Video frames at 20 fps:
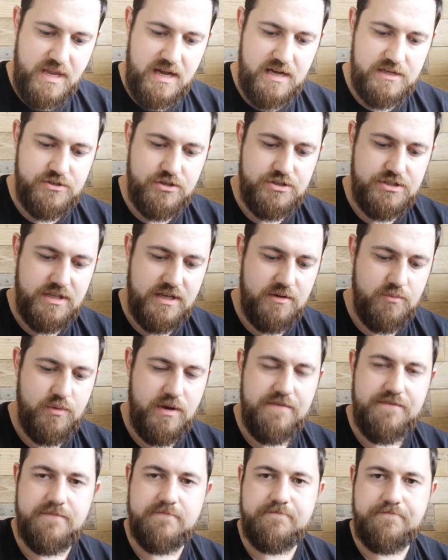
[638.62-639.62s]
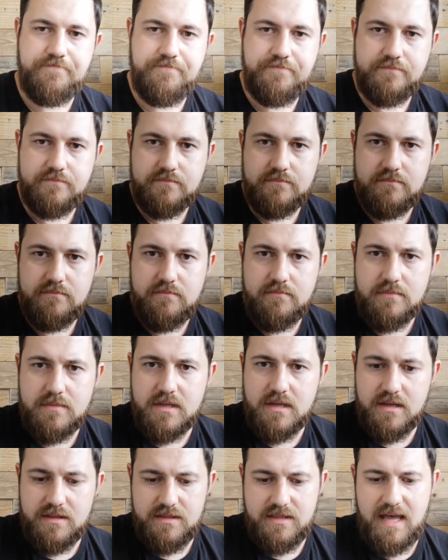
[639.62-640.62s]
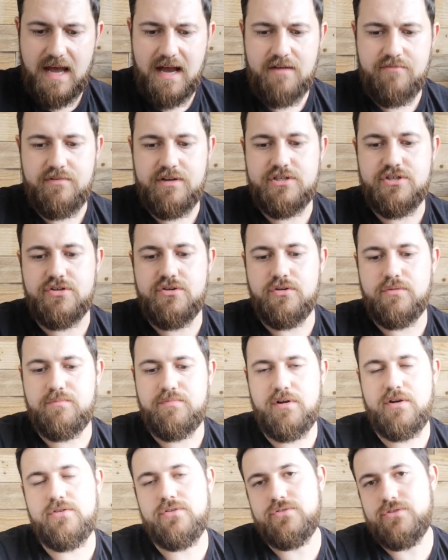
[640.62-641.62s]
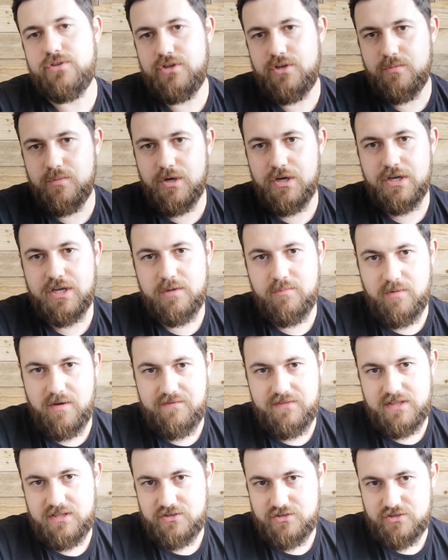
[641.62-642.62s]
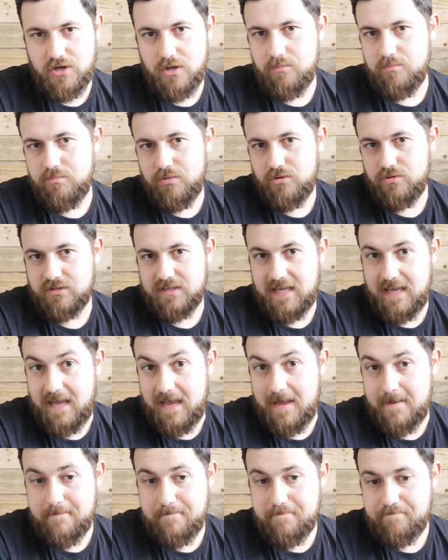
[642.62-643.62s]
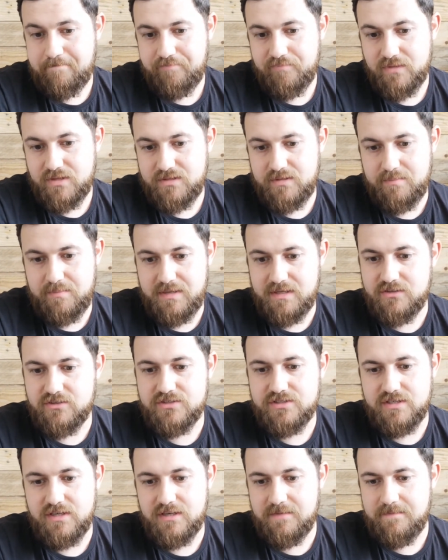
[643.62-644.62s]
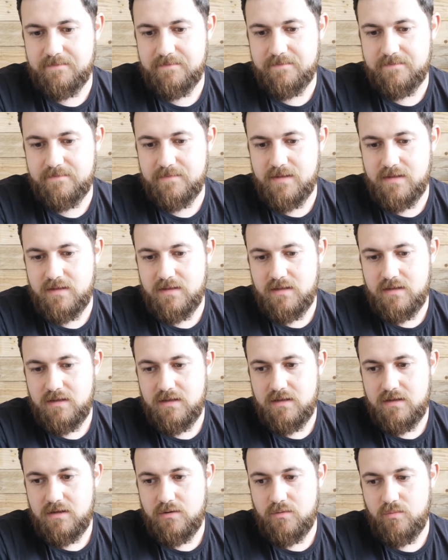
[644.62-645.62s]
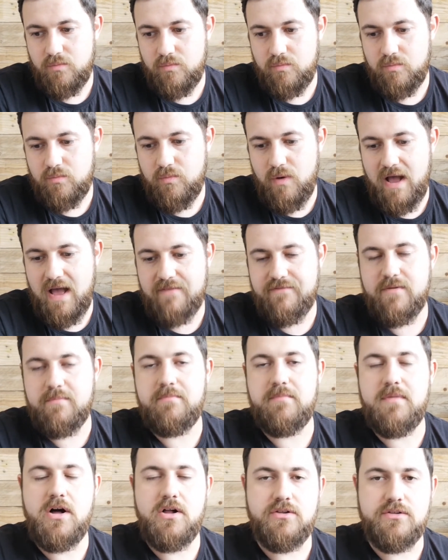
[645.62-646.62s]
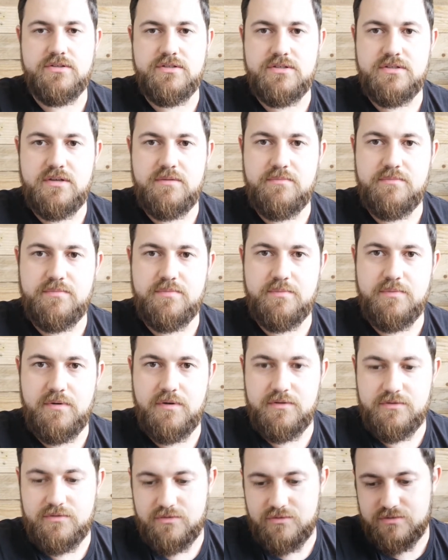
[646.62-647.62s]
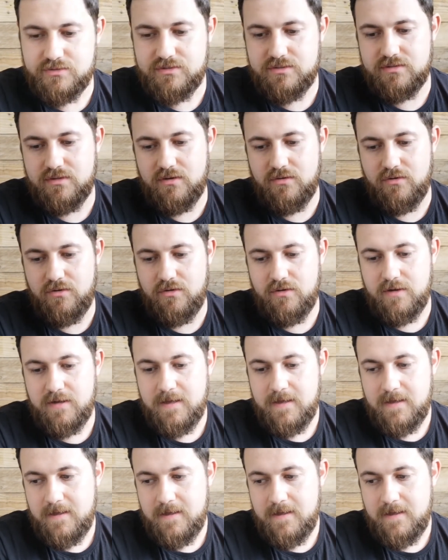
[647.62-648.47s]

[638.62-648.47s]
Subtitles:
I just think with that original product that you're working with in the John Bull kit, the Pilsner, whatever malt product or